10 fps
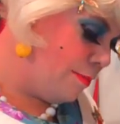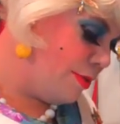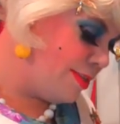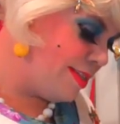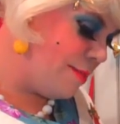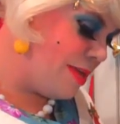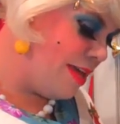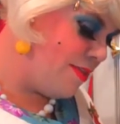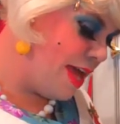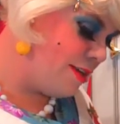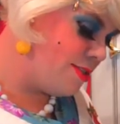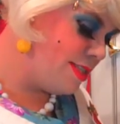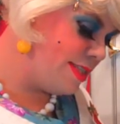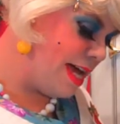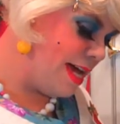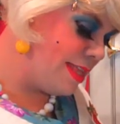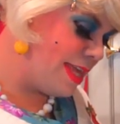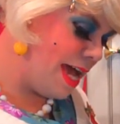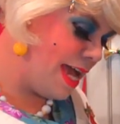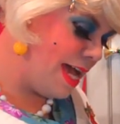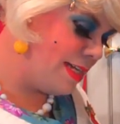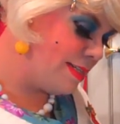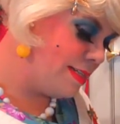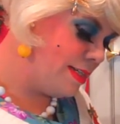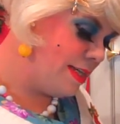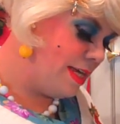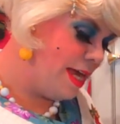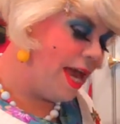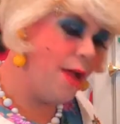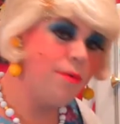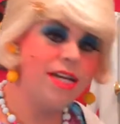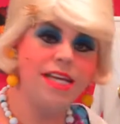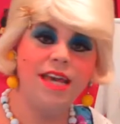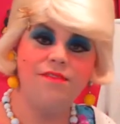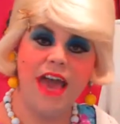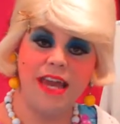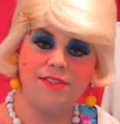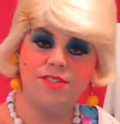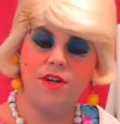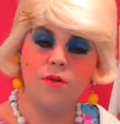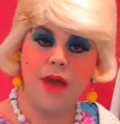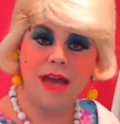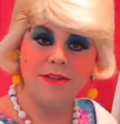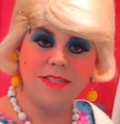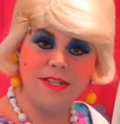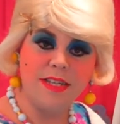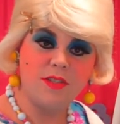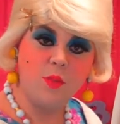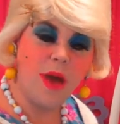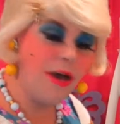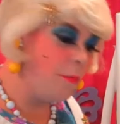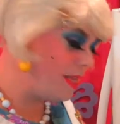put some in there just like that. And we're going to give that a stir around until it's well